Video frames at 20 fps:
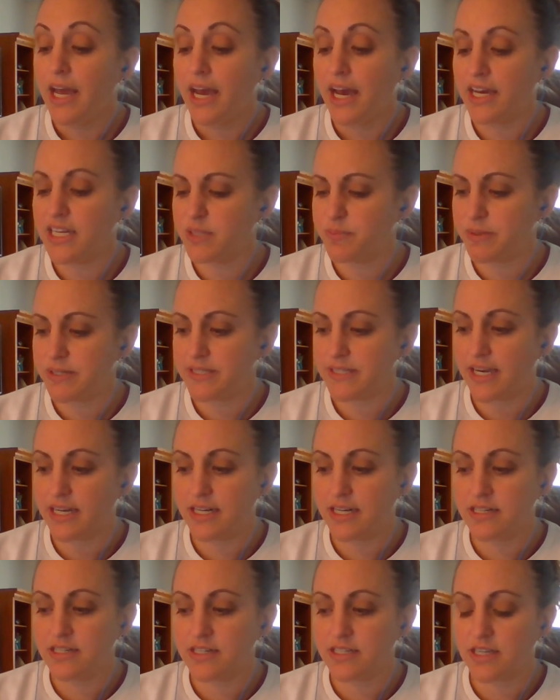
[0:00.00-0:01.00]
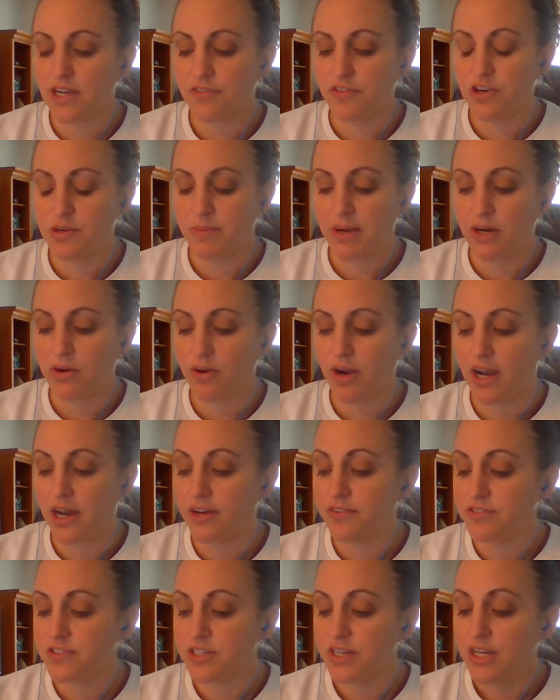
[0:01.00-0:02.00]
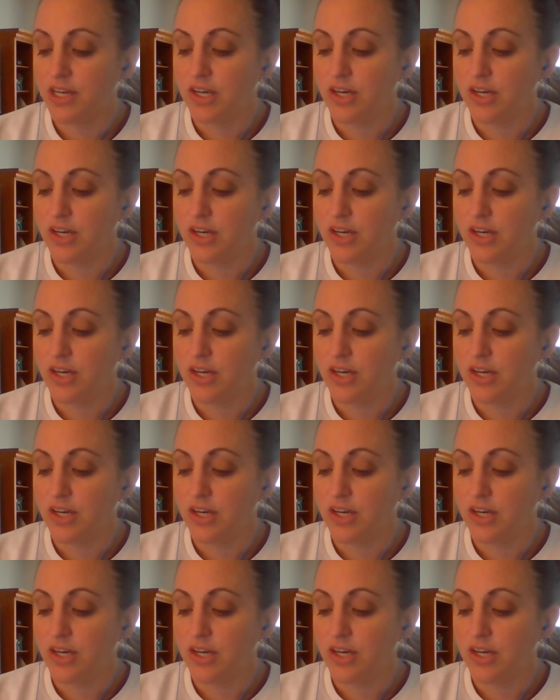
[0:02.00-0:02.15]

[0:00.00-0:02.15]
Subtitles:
Has Poseidon discovered my craft?